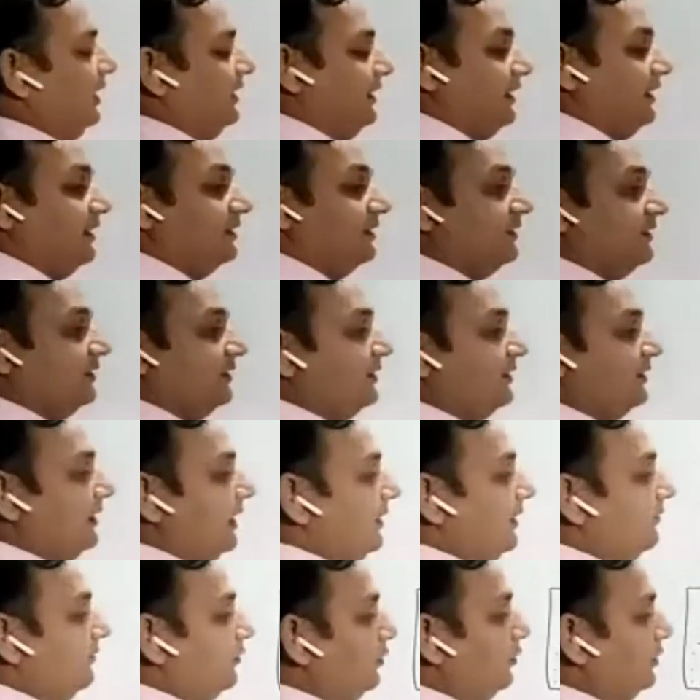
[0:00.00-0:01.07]
And here the
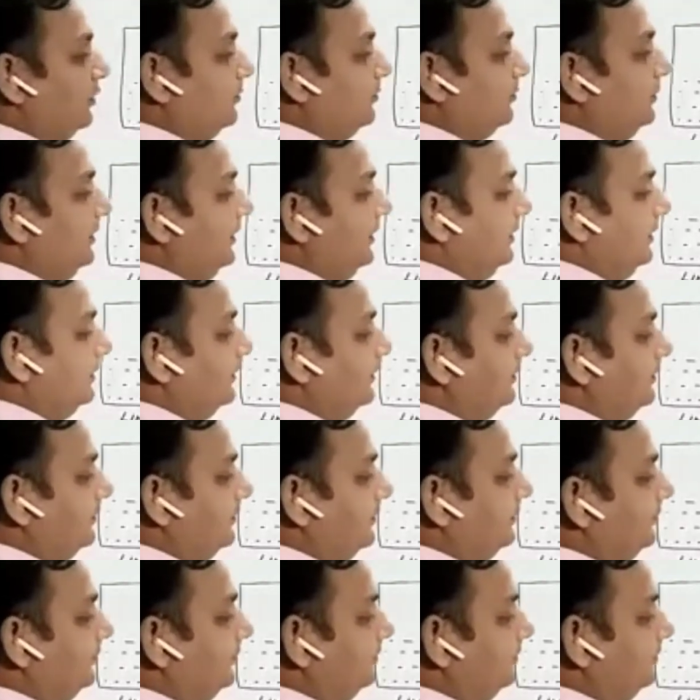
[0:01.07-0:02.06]
lime water B.